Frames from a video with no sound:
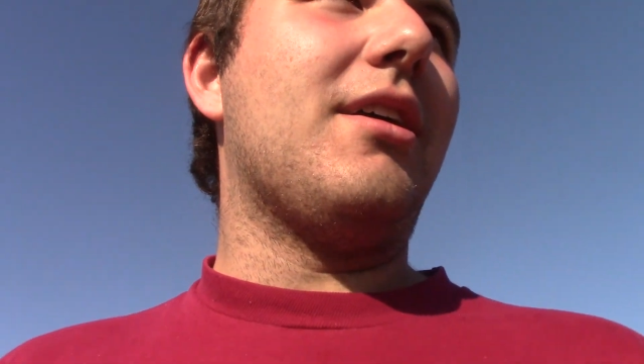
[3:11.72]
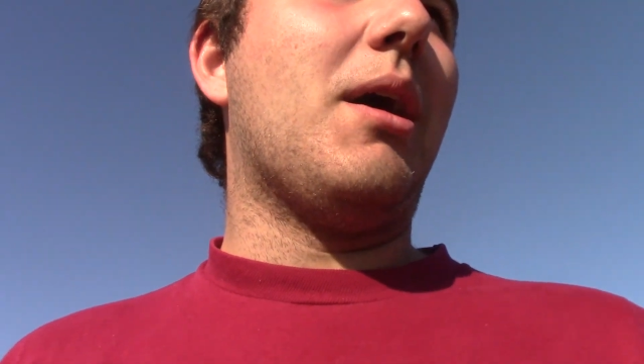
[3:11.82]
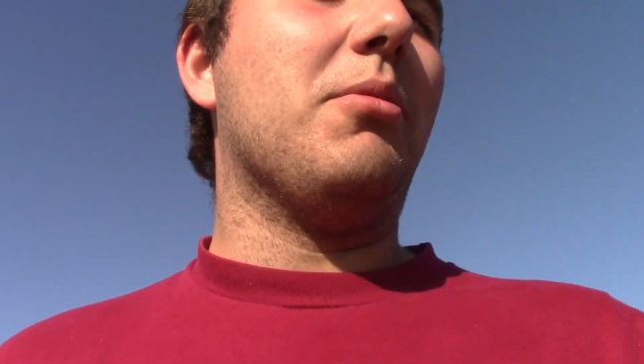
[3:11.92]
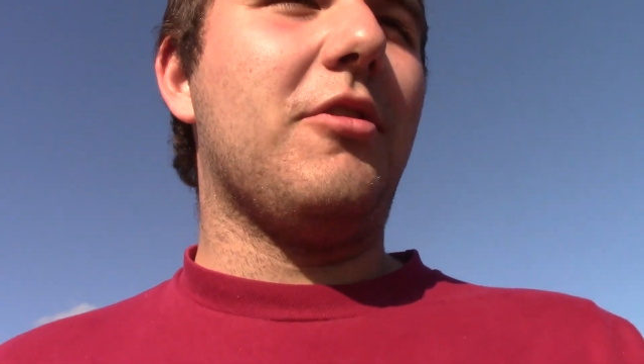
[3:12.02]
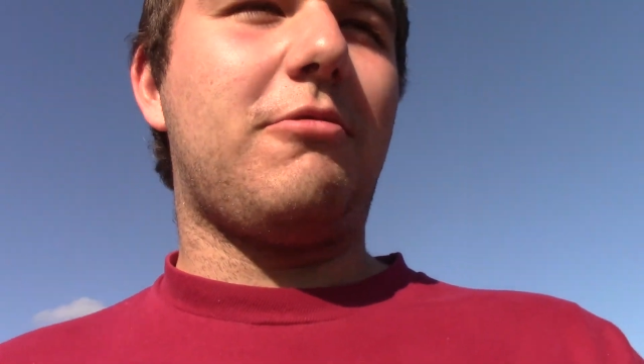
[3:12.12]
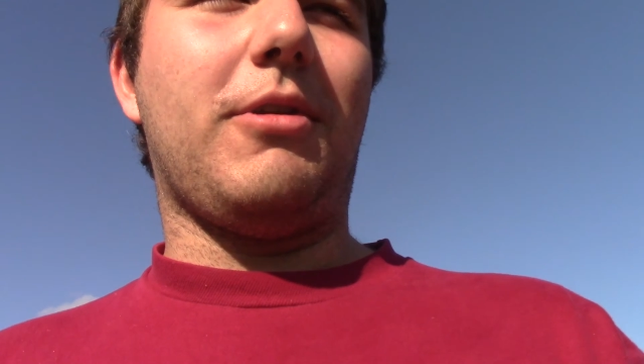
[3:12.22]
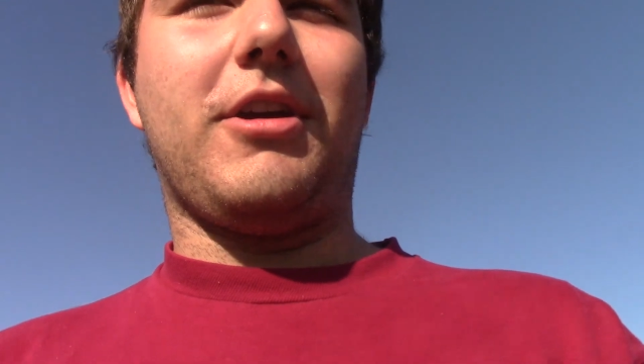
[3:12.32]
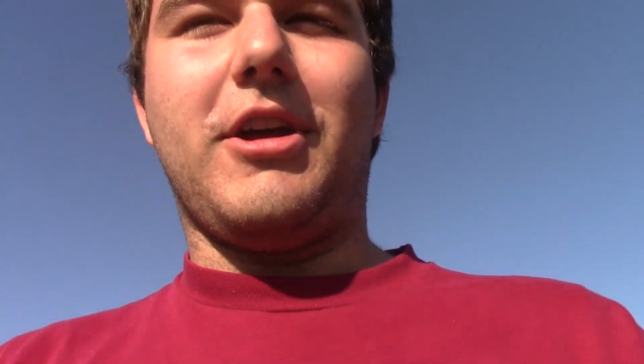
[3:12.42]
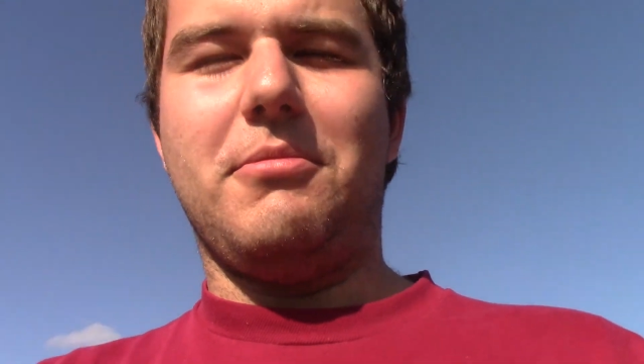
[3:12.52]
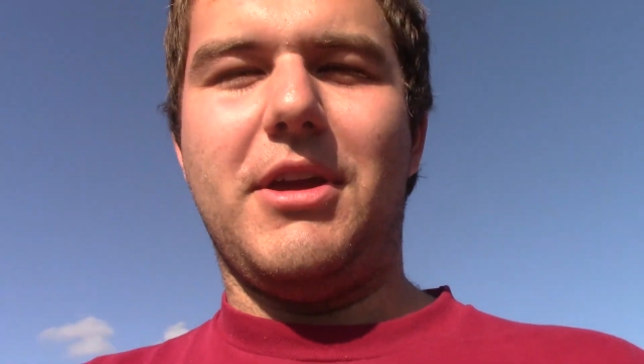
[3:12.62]
Uplands
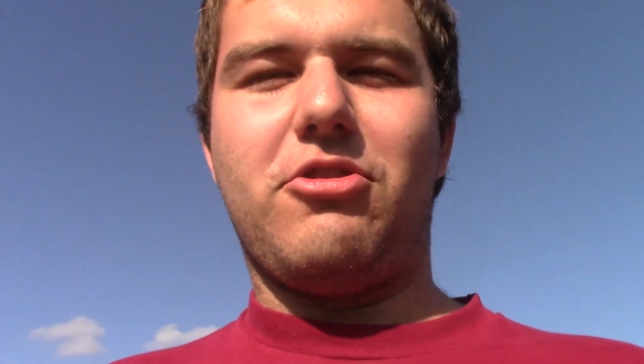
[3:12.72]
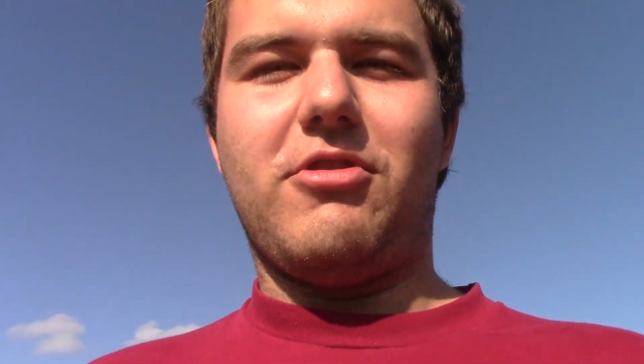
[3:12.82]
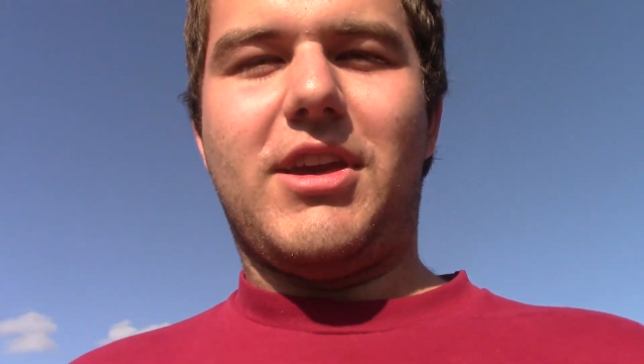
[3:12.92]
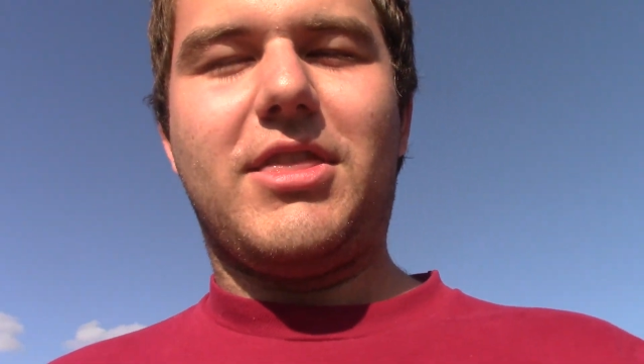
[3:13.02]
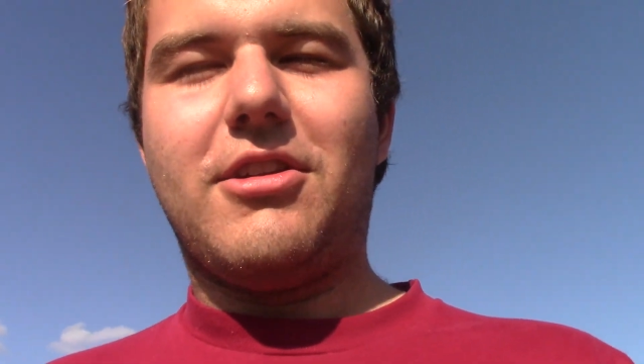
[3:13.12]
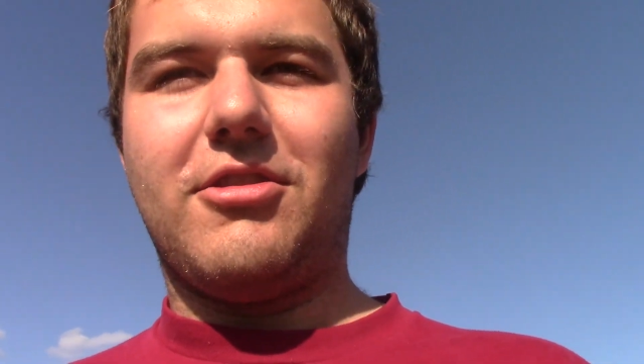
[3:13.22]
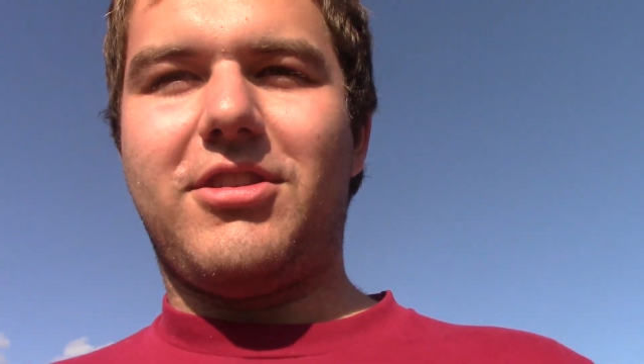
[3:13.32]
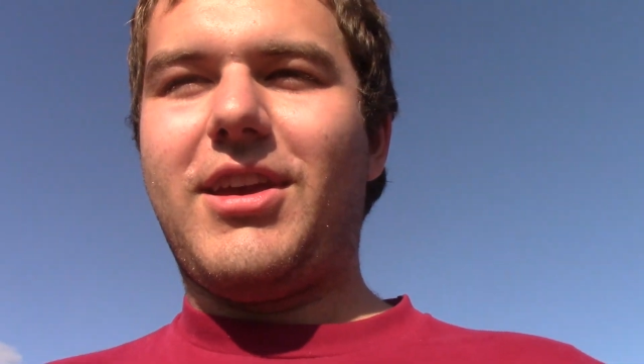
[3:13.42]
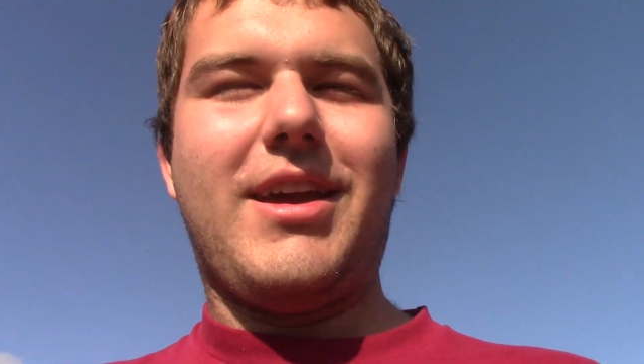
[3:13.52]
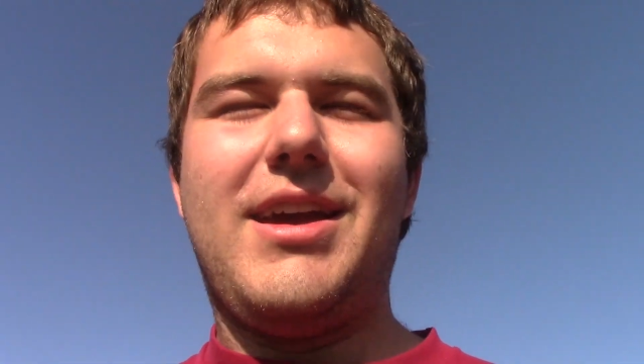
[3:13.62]
Park Elementary.
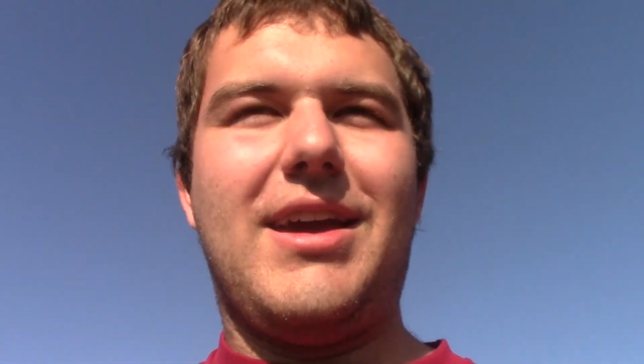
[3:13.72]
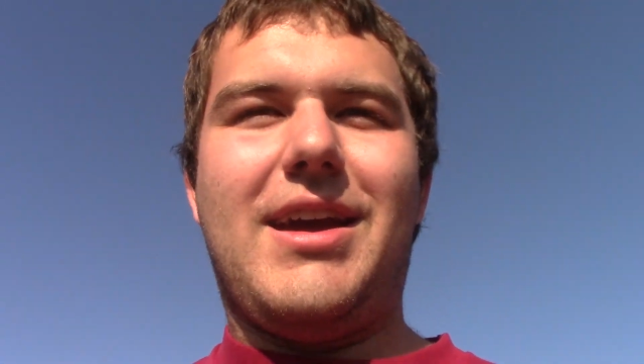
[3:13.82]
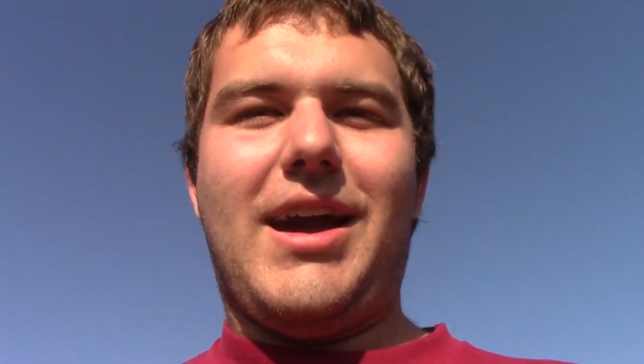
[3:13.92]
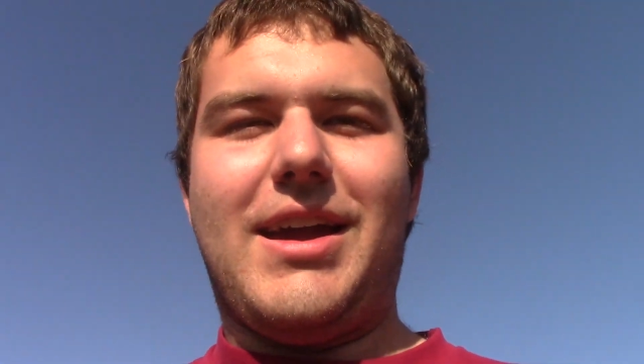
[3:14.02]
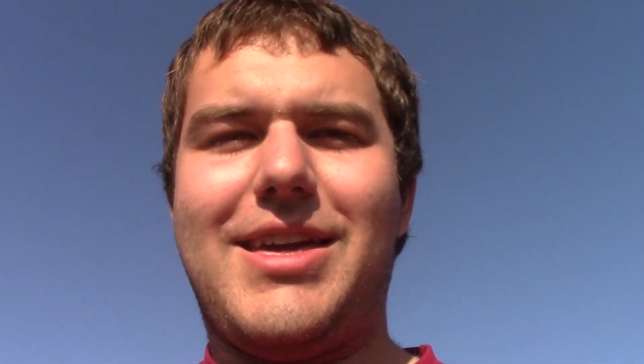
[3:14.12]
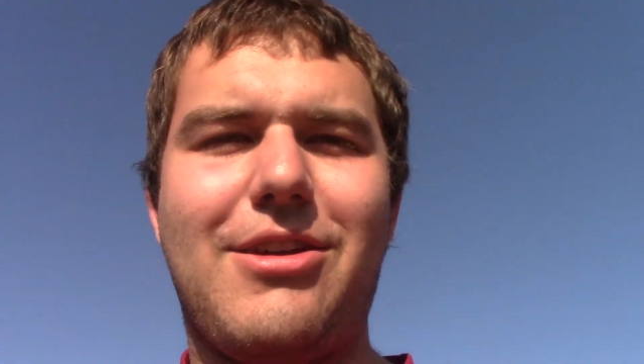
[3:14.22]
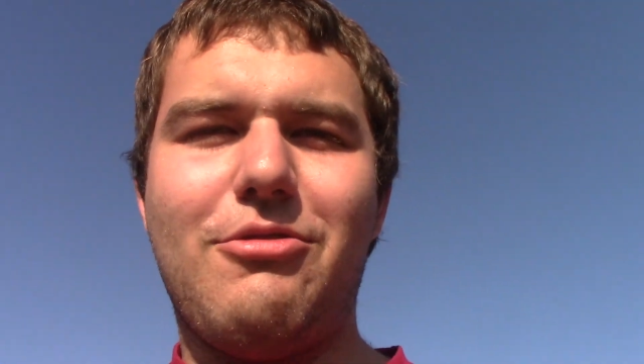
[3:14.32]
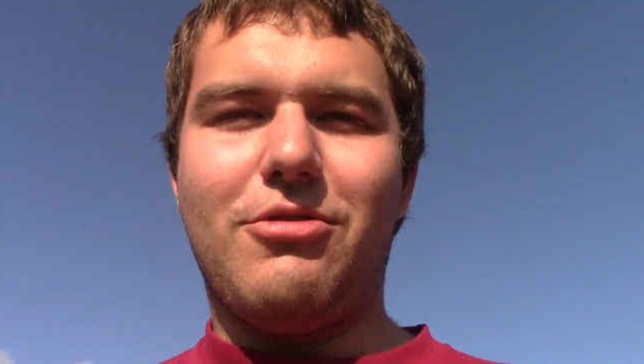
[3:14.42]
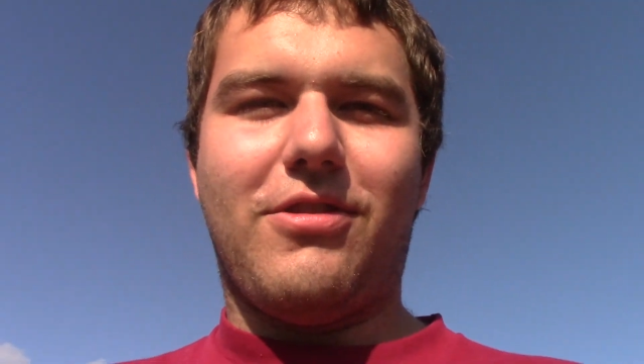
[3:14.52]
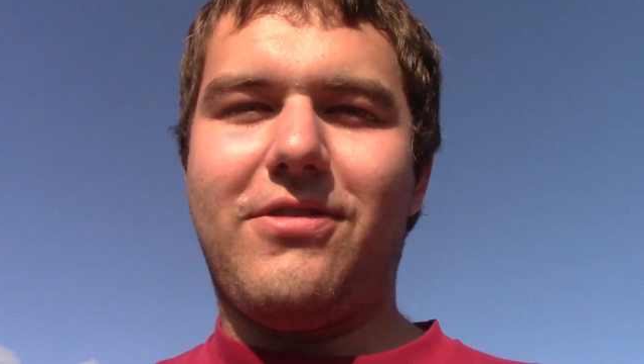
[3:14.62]
There's a
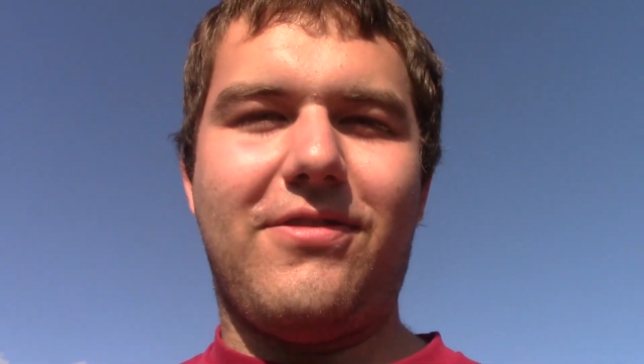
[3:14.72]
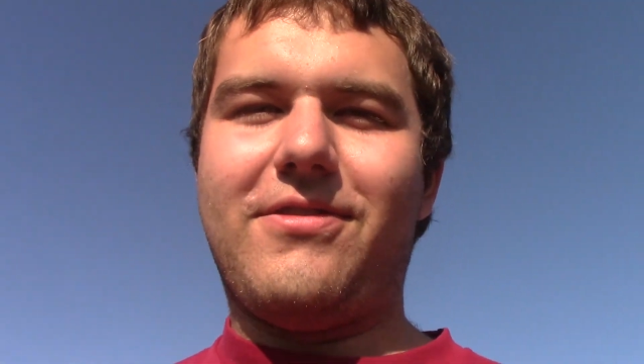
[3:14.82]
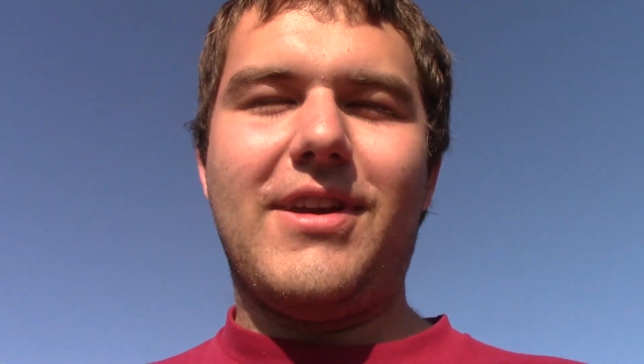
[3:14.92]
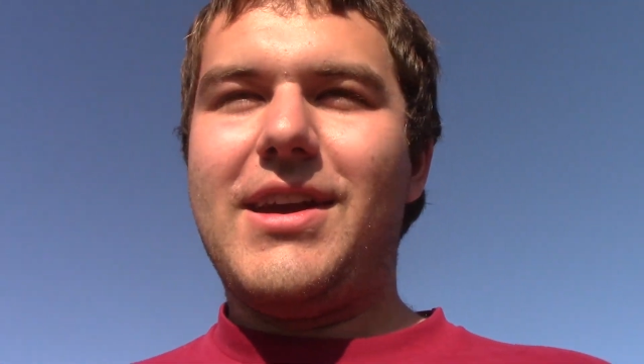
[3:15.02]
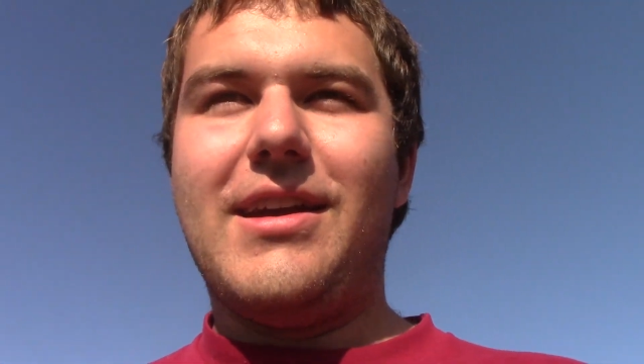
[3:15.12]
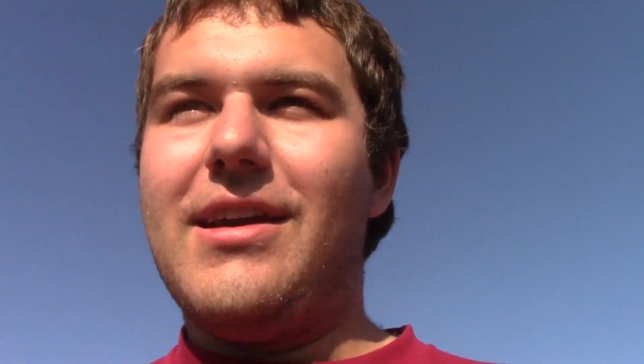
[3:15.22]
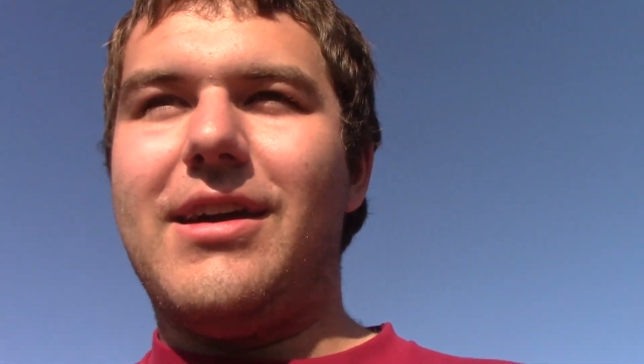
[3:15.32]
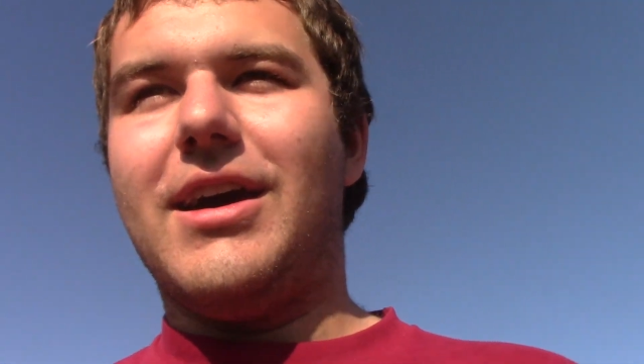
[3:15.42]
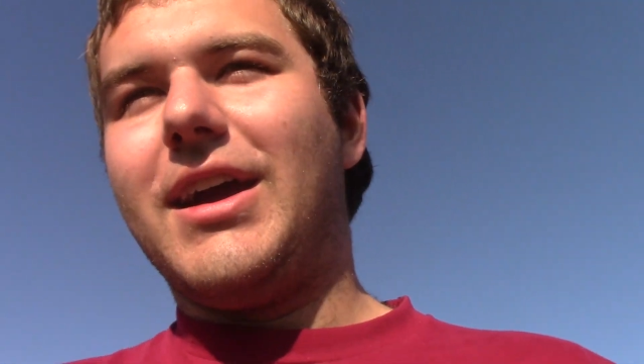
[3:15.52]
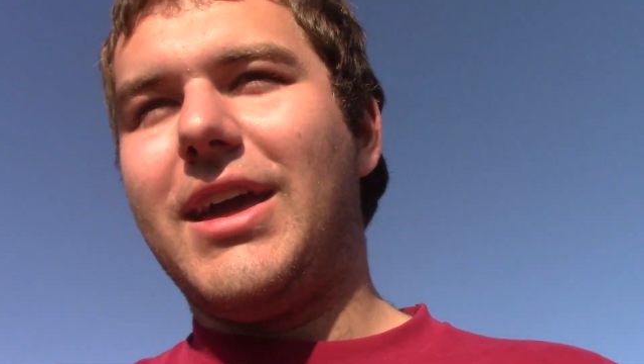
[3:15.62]
huge
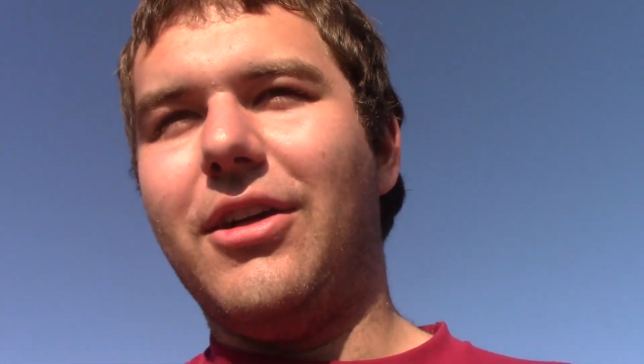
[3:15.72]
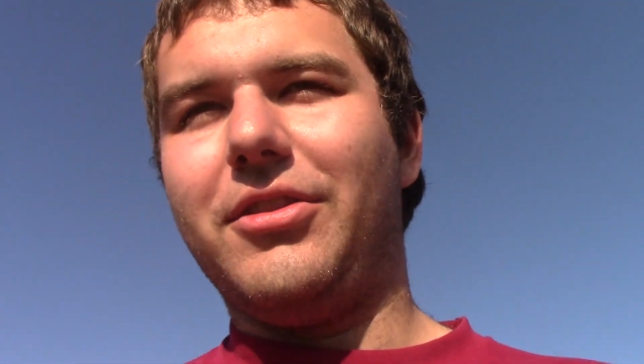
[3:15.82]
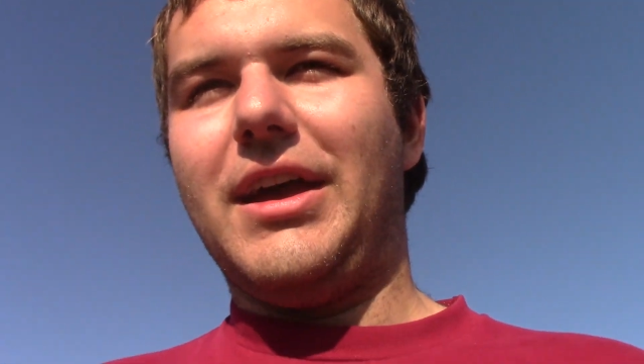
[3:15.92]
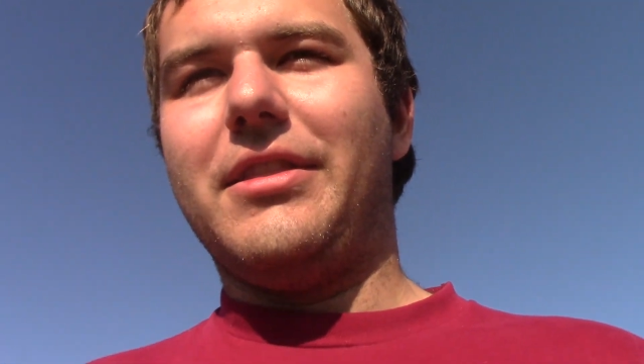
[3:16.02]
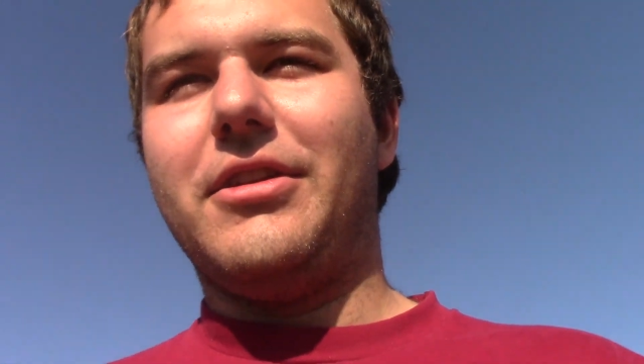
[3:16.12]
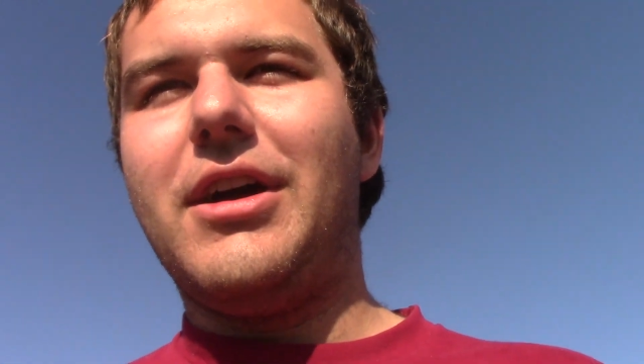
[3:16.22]
hill down there.